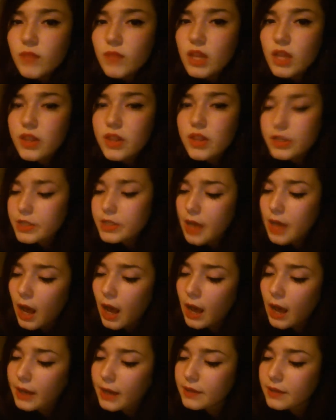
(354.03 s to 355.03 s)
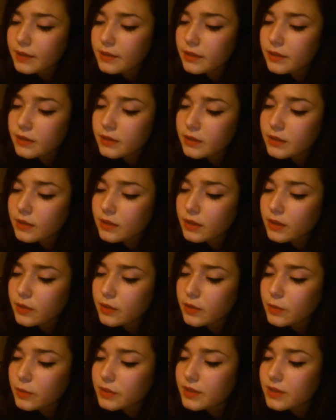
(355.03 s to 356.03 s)
The tide that
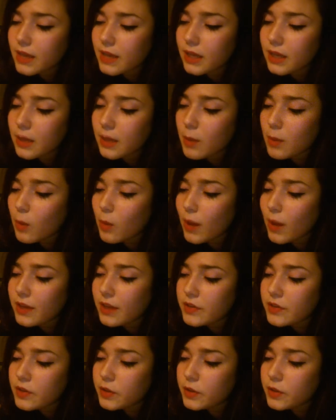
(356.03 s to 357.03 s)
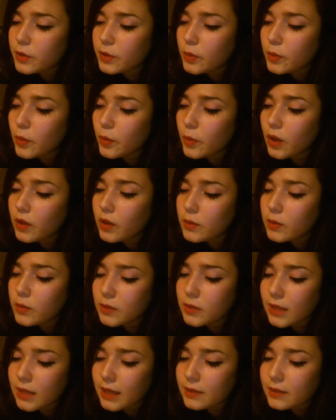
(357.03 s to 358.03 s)
would take him away to the new world would
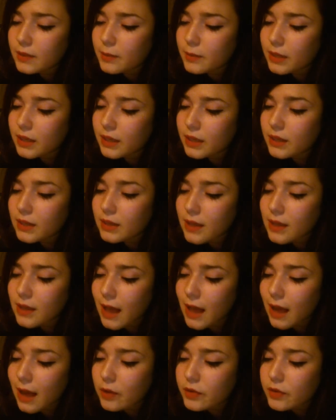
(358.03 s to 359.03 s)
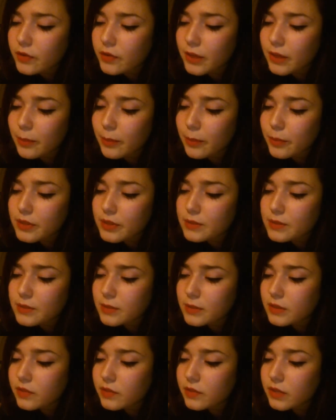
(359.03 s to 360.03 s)
let me out of the
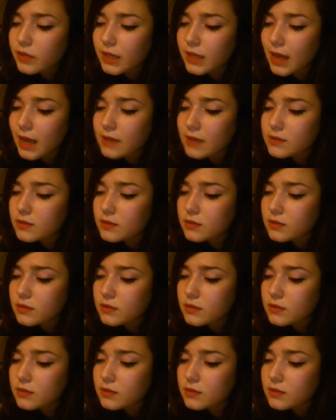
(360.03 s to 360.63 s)
imprisonment of the castle.